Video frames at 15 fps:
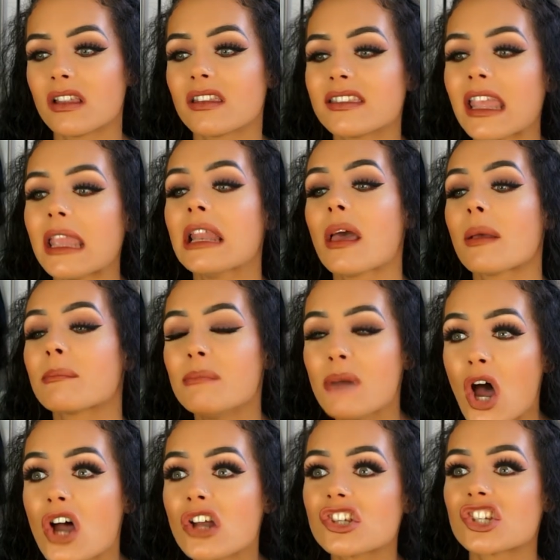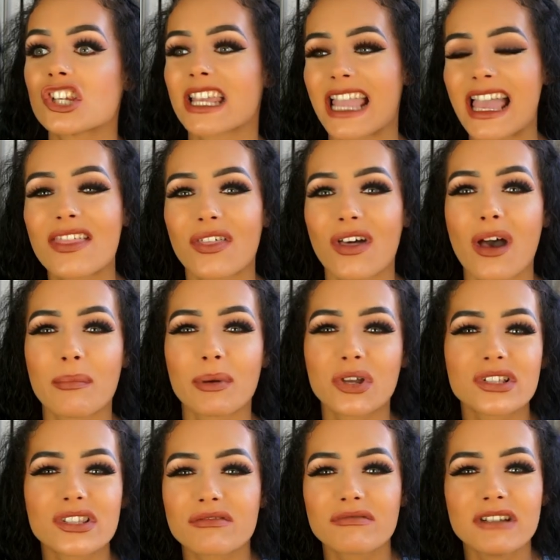they like merge together
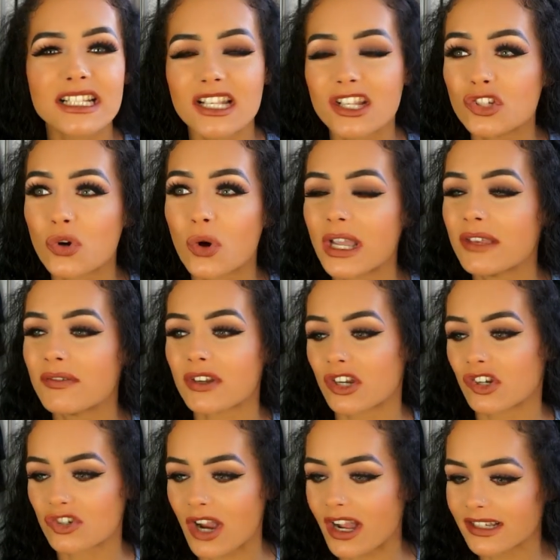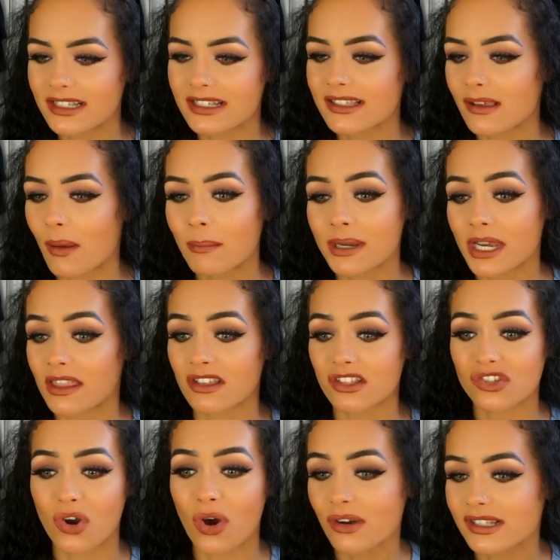because the reason you're even attracting somebody that's
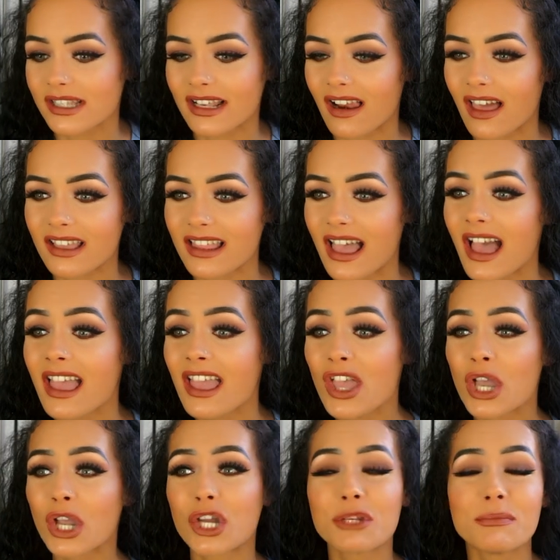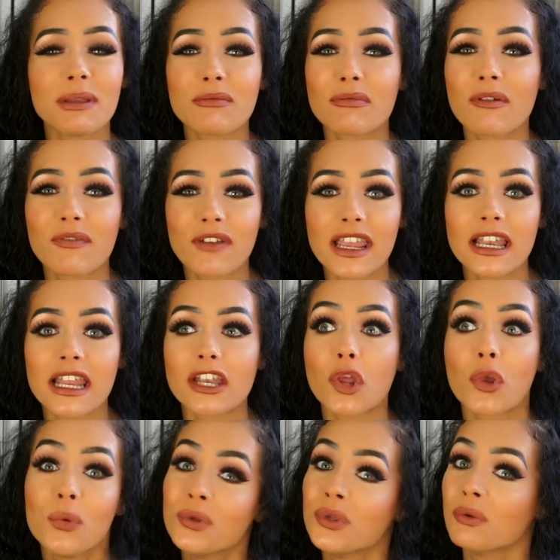toxic like that could be revealing
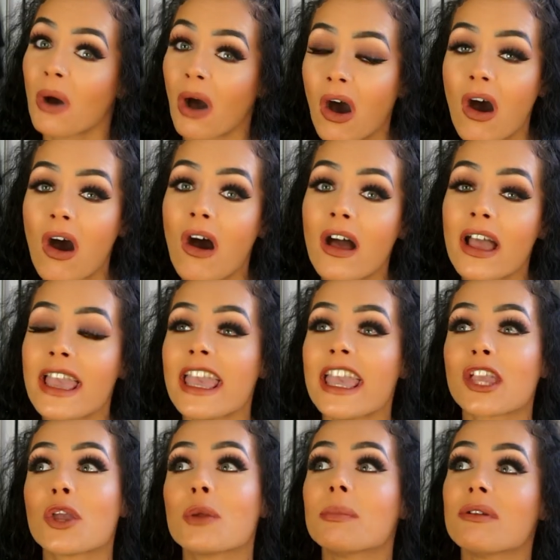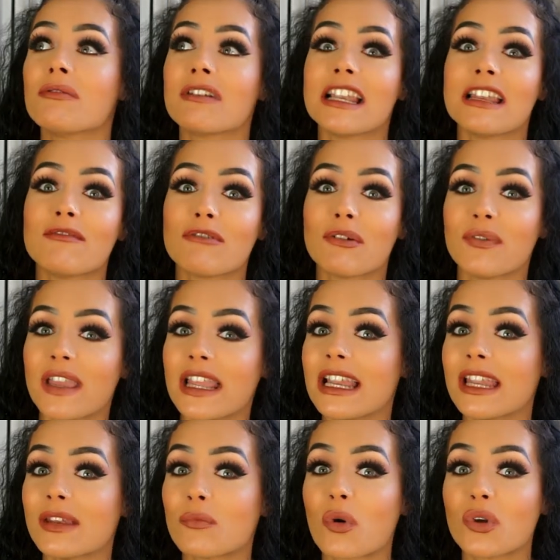who you are it could be re
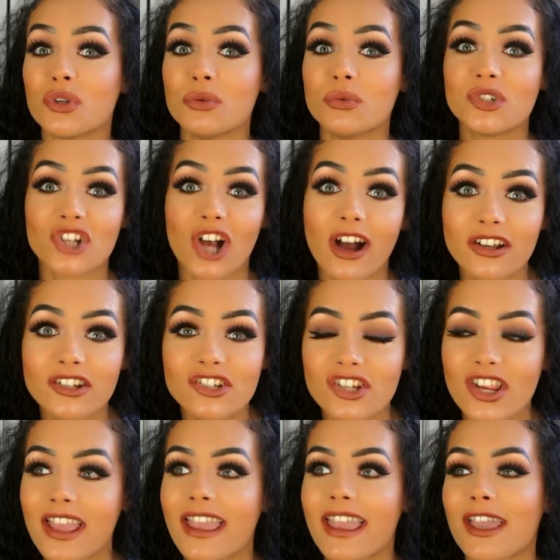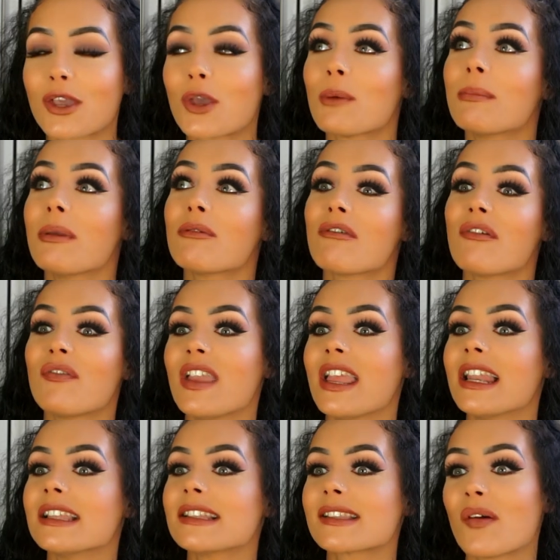revealing what you judge it could be
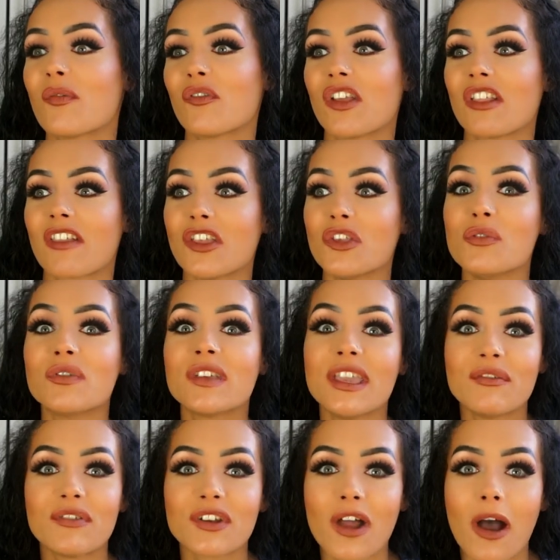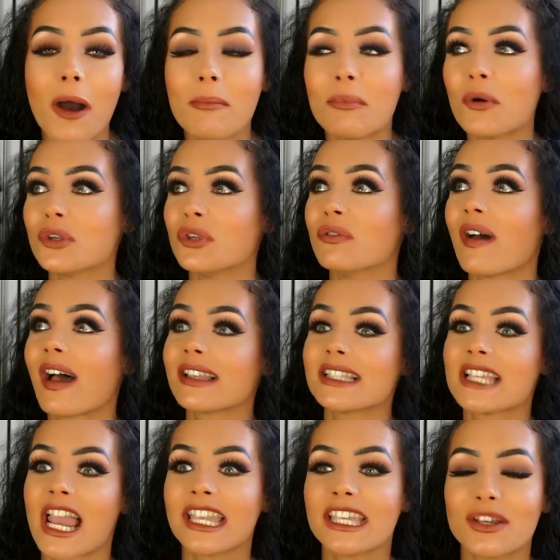revealing something that you've given up or you've had
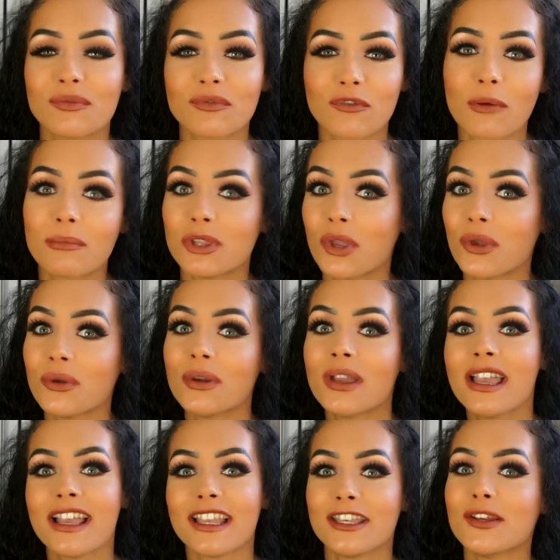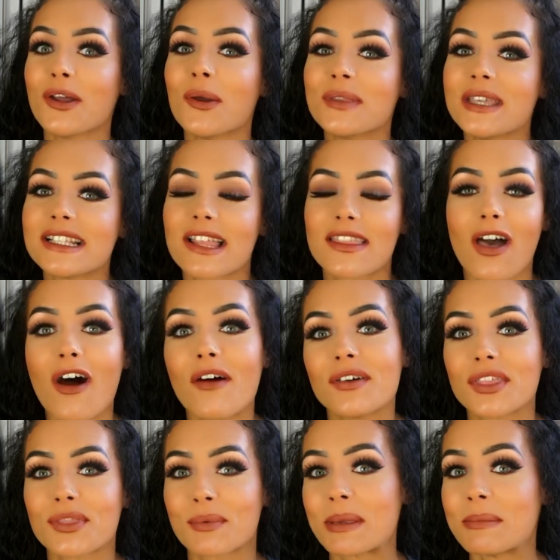taken from you you know these are the other
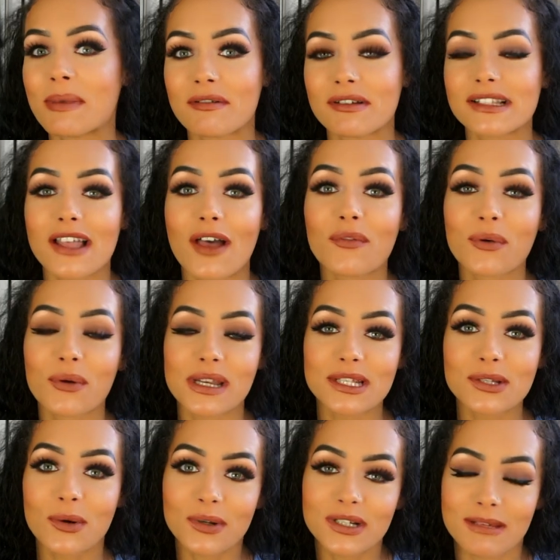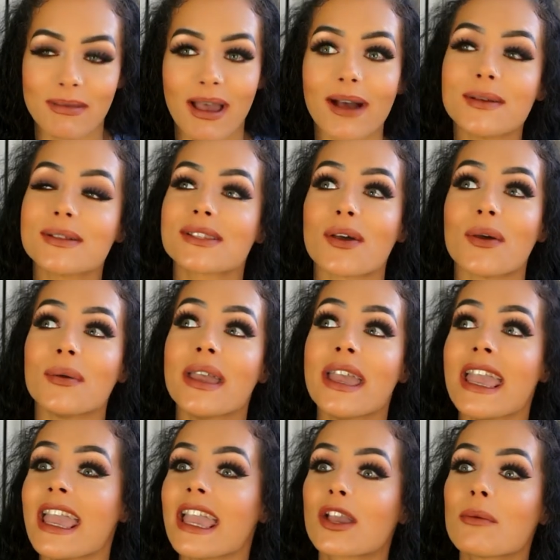three mirrors that i've already talked about so
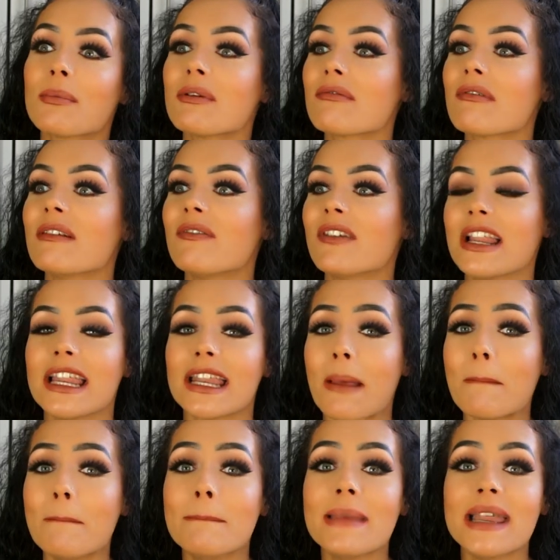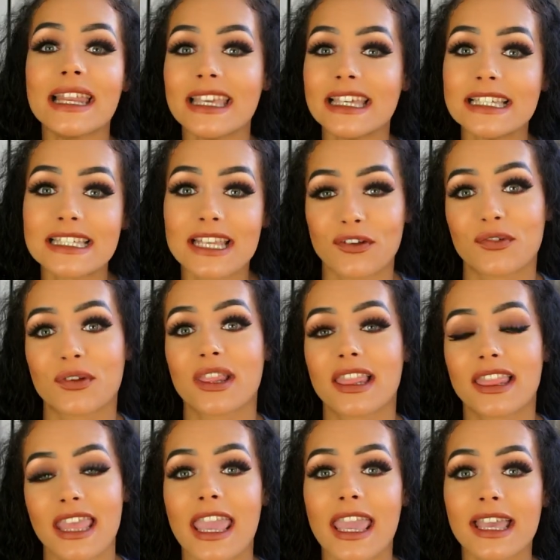it could be revealing a million different
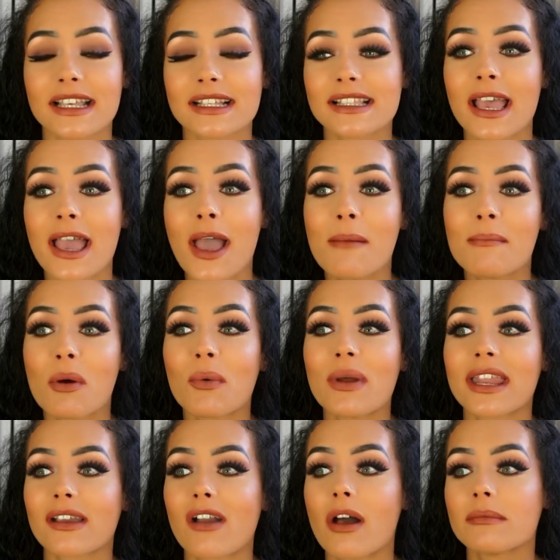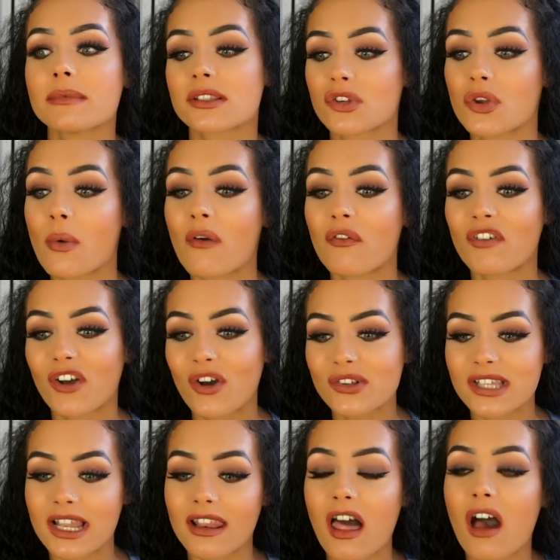things but when it comes to a
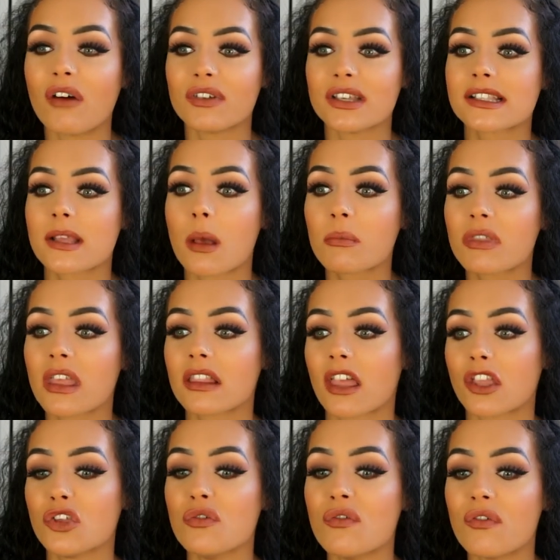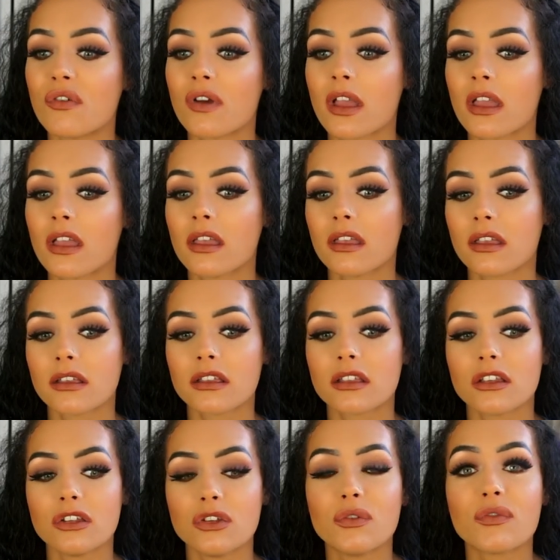forgotten love it's something that you've
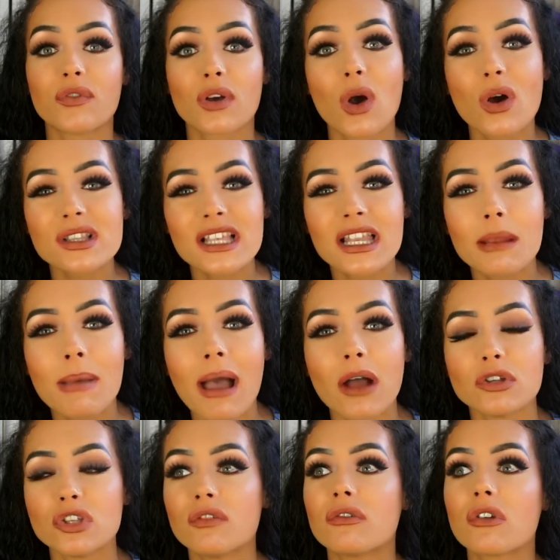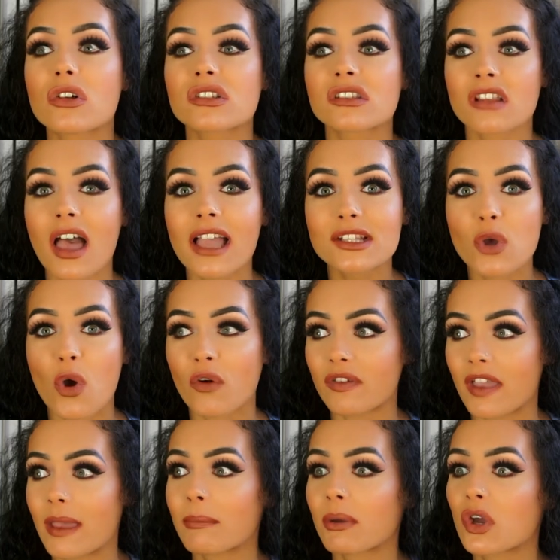you've forgotten about, you've lost sight of
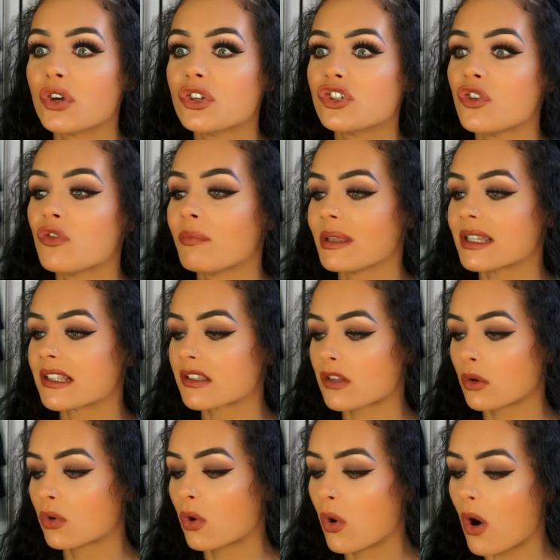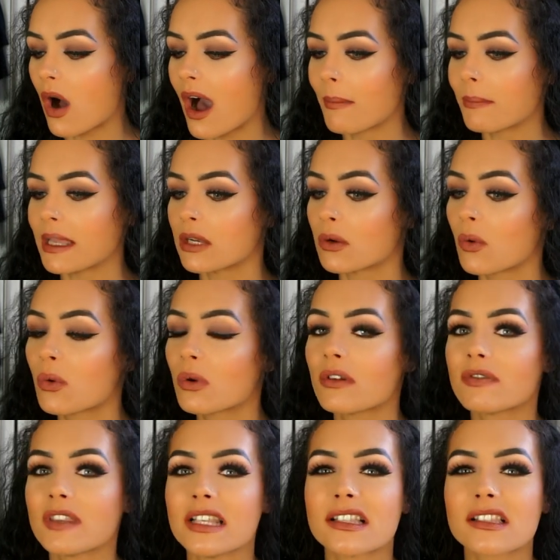it because you've been so caught up in all
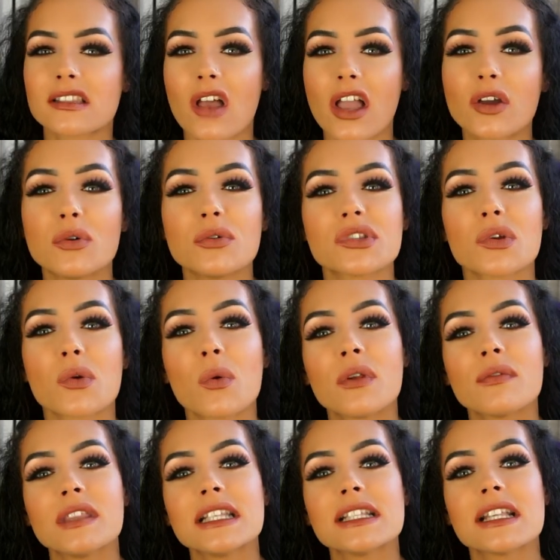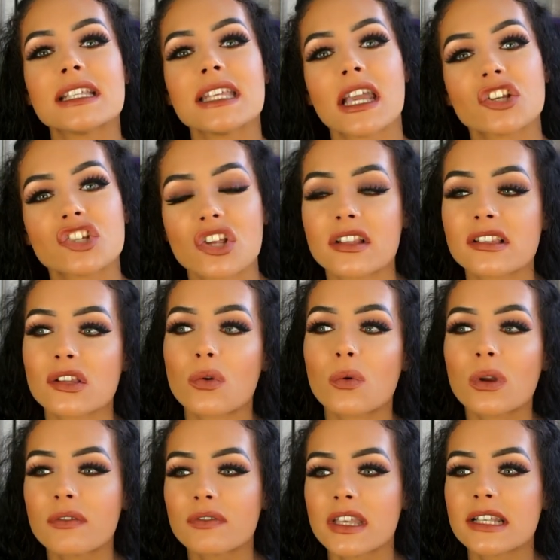of these cycles and all of these addictions and
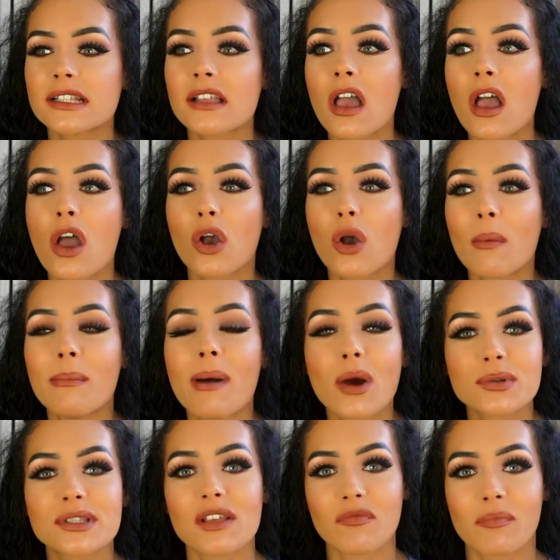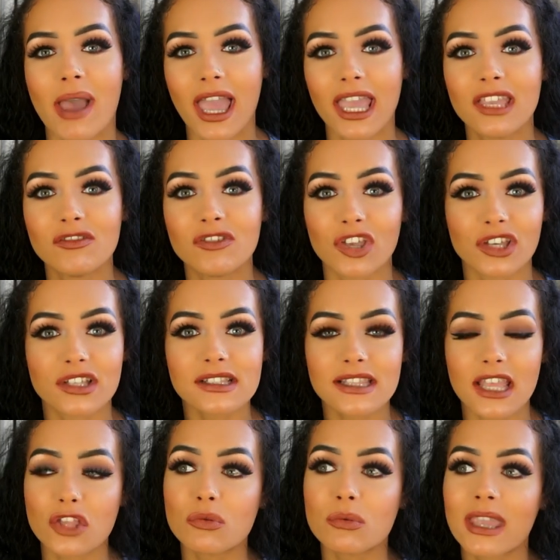all of these compulsive behaviors
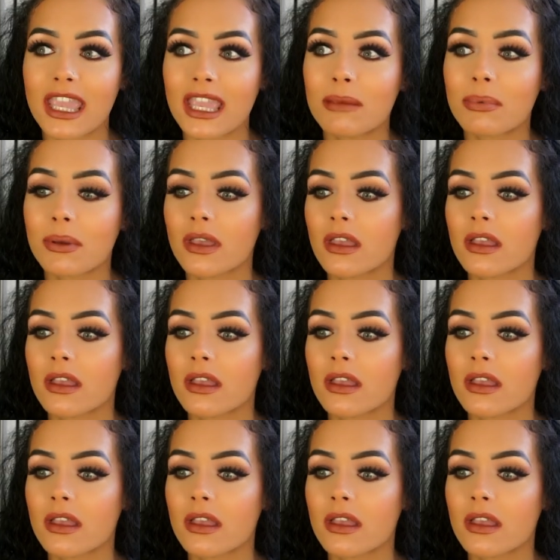that you keep